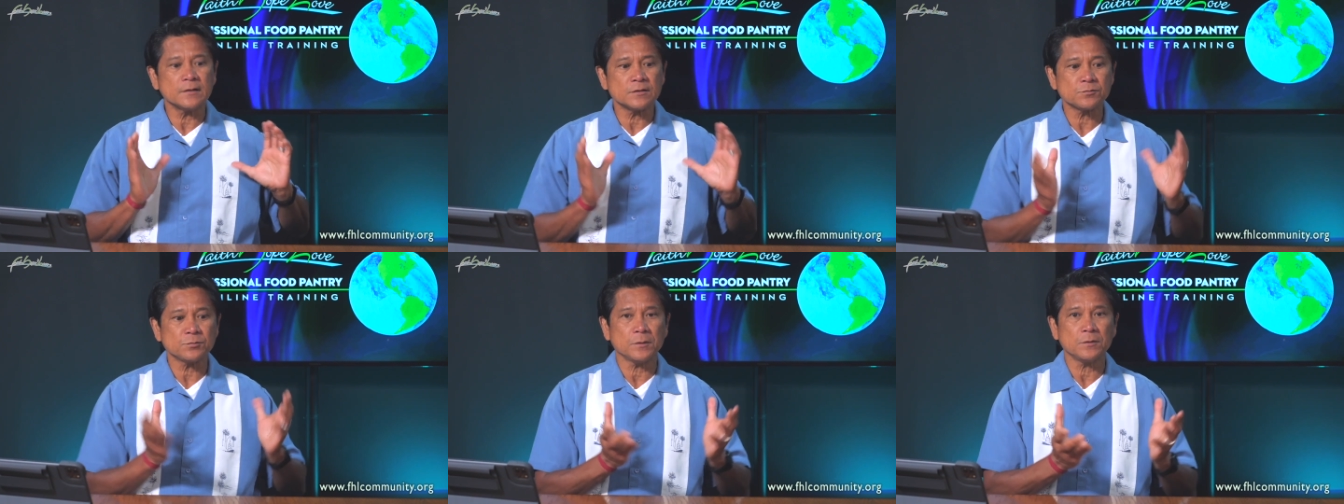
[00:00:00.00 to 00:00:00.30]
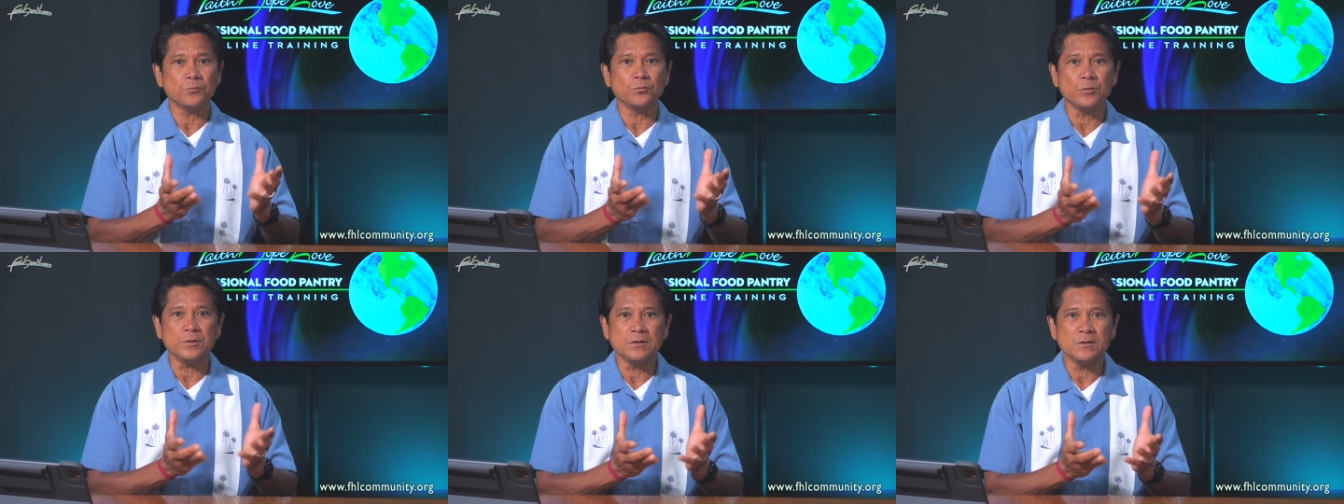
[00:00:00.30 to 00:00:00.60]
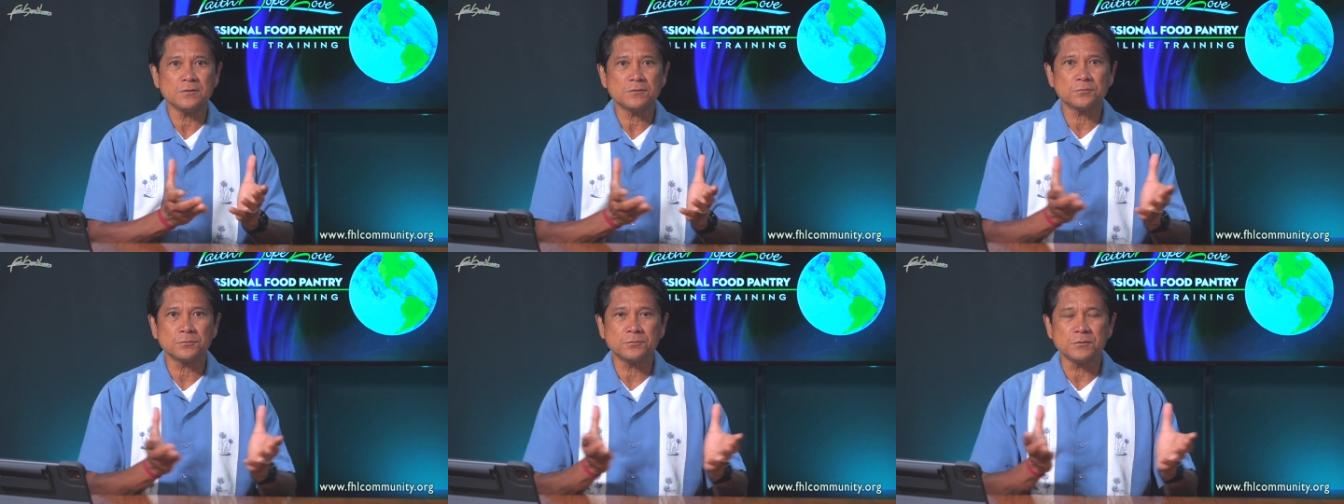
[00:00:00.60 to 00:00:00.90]
That's why we
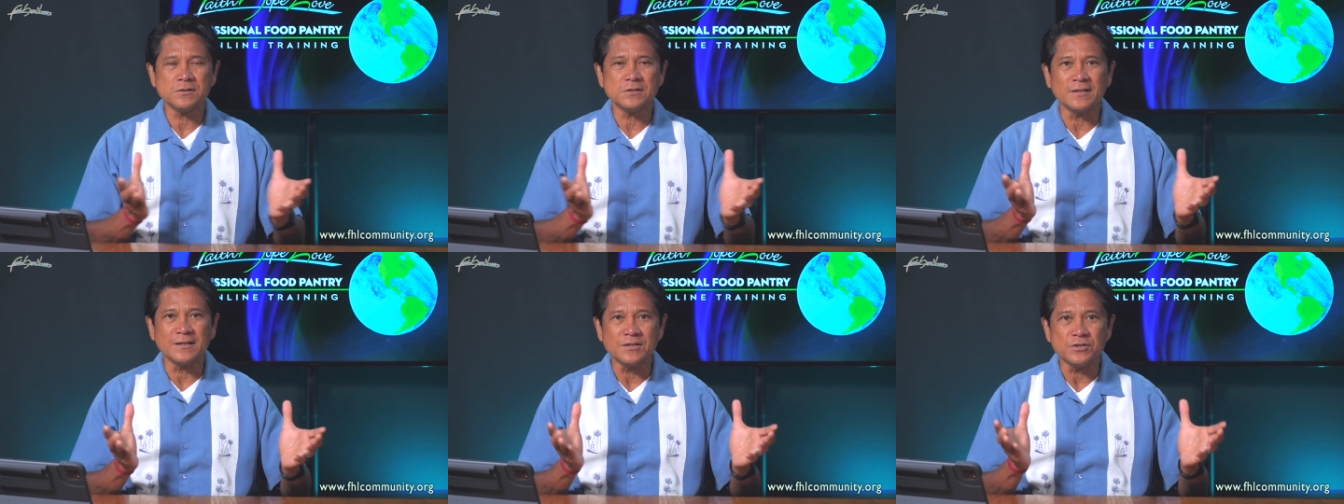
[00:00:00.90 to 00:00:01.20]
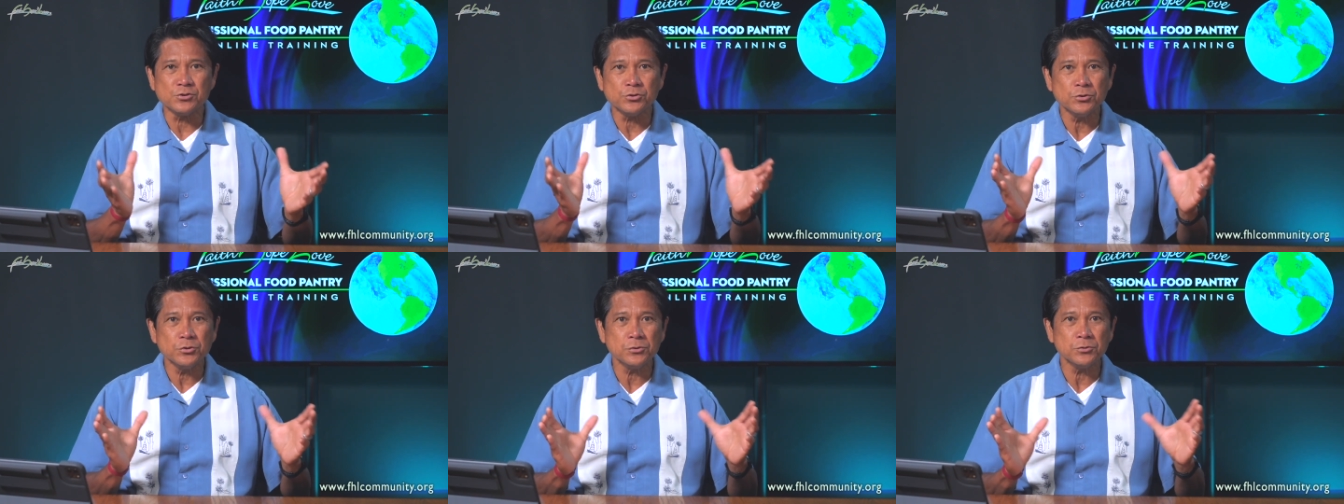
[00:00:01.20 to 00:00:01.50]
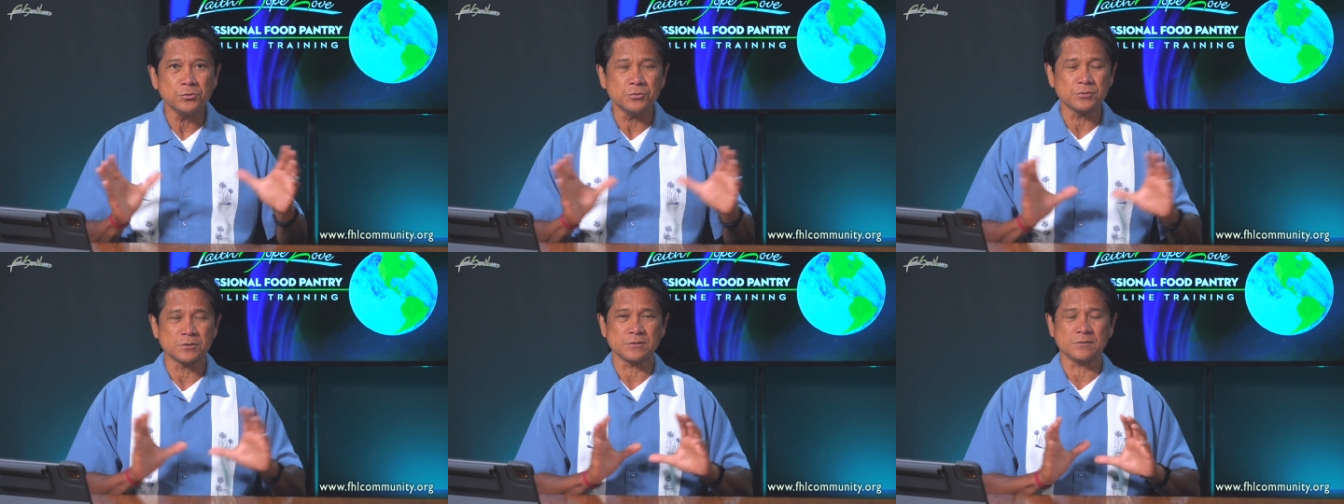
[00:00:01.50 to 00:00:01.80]
need to read the
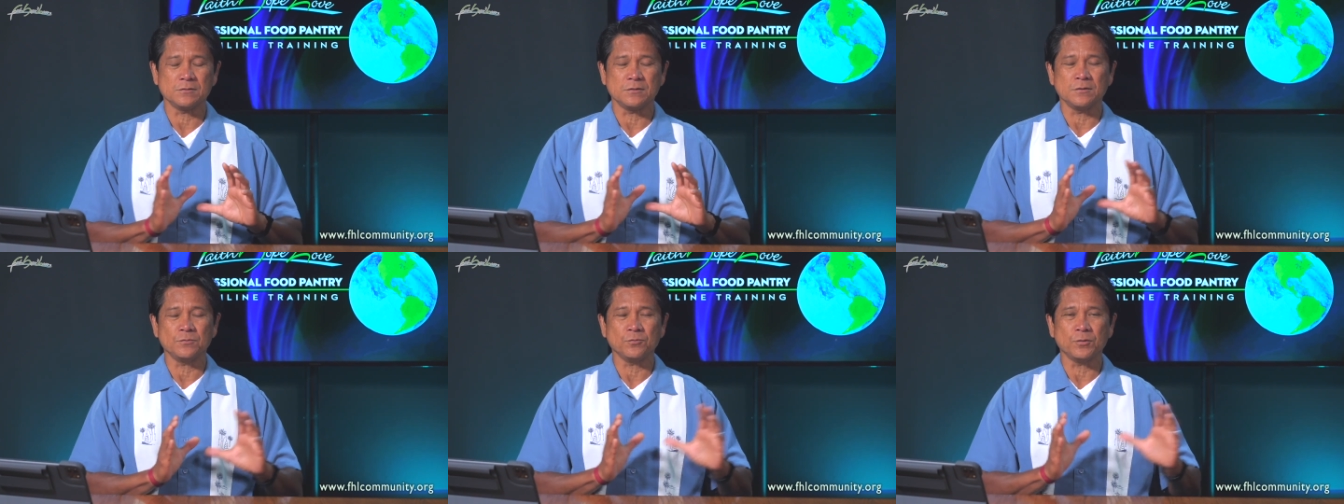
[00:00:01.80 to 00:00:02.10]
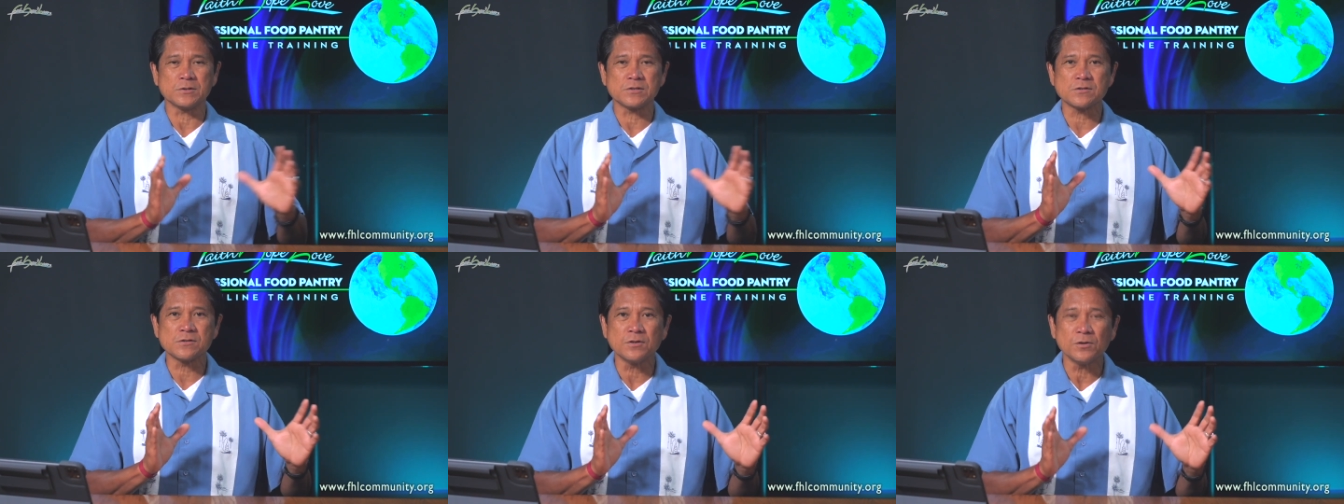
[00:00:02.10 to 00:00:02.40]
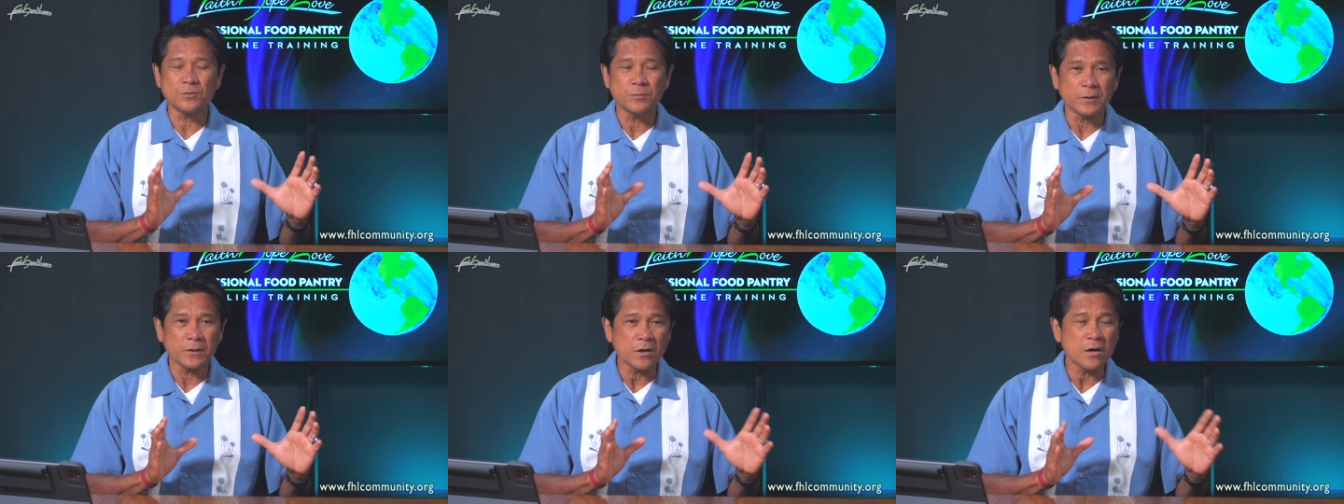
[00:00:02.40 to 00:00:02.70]
news and what's
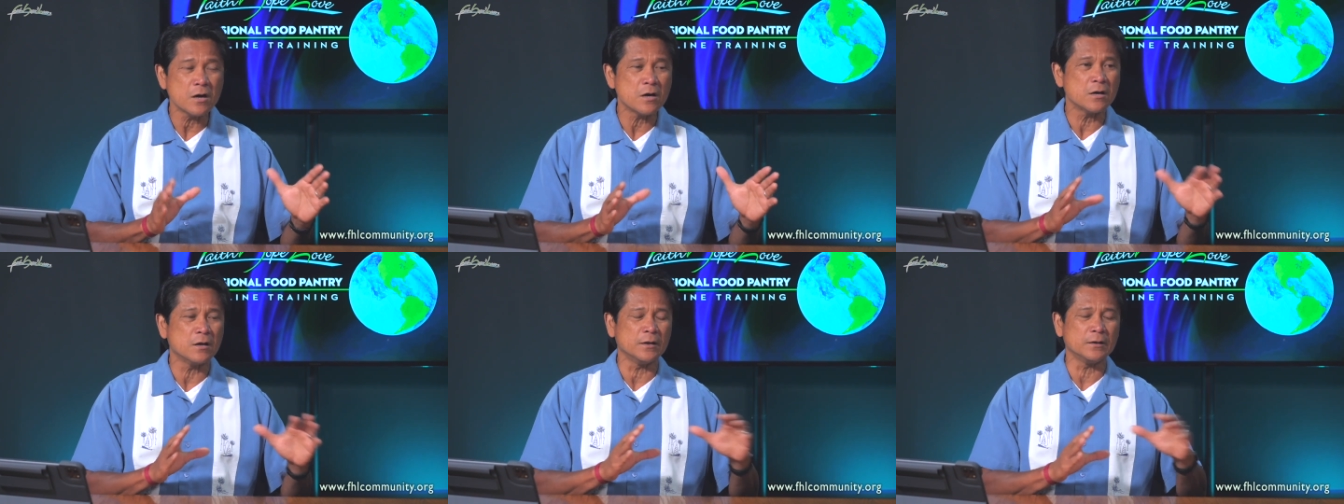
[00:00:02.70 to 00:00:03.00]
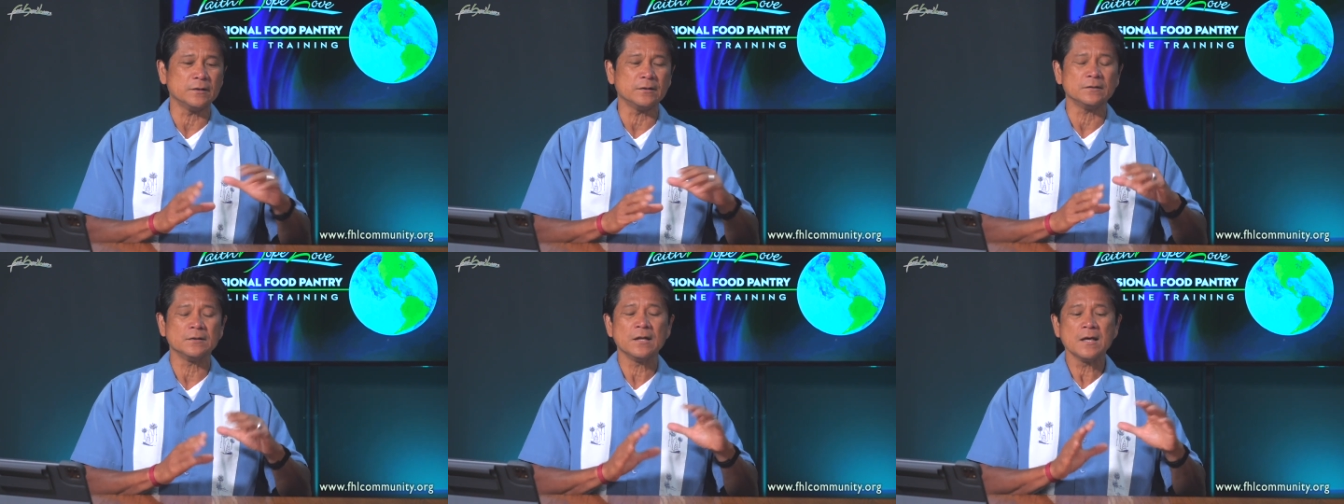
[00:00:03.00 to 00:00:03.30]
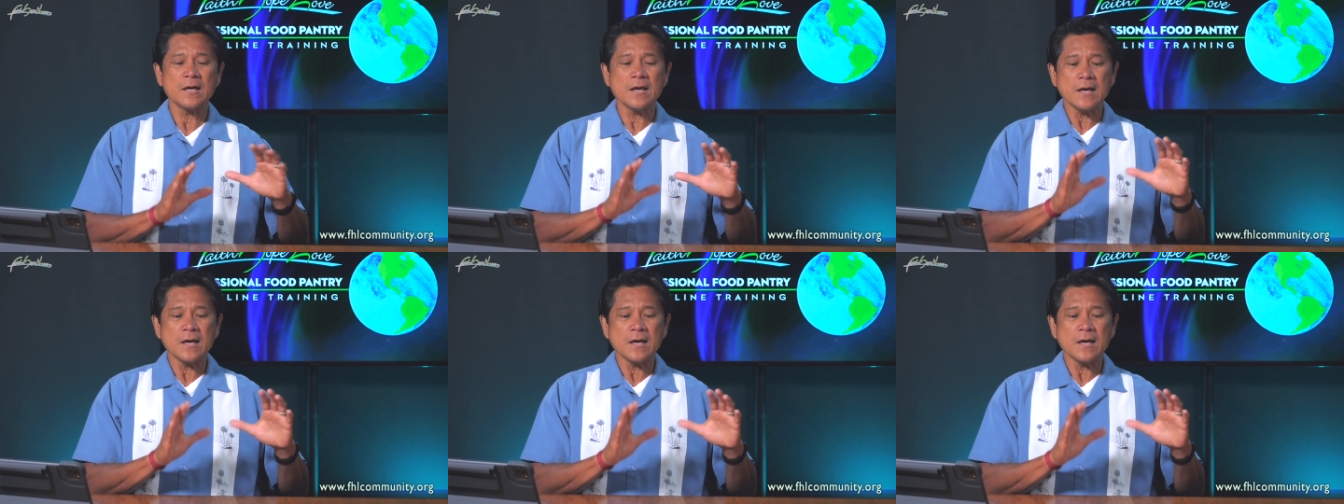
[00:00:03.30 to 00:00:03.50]
going on,